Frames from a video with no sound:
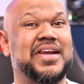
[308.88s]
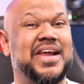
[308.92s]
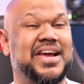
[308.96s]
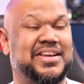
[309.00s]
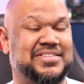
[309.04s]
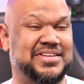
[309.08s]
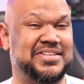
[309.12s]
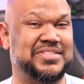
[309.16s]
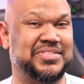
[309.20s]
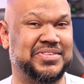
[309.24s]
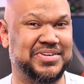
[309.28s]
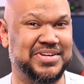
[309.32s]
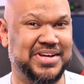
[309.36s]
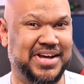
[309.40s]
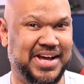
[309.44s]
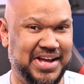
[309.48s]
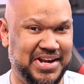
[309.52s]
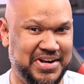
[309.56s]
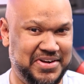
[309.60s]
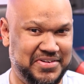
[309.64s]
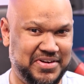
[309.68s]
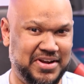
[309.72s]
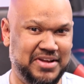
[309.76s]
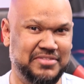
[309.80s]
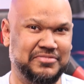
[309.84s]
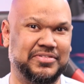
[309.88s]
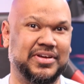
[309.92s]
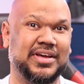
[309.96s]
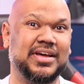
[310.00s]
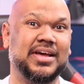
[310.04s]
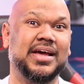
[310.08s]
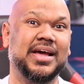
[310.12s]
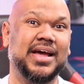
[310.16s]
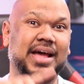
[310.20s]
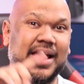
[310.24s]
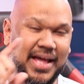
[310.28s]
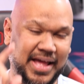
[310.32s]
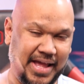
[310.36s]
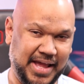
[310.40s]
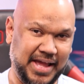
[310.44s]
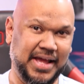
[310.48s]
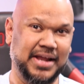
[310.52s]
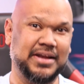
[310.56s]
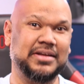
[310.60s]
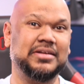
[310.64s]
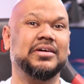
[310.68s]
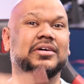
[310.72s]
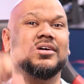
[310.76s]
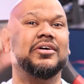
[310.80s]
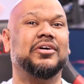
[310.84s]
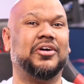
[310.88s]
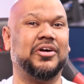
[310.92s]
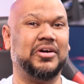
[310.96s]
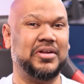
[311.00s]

connection to the hard drive and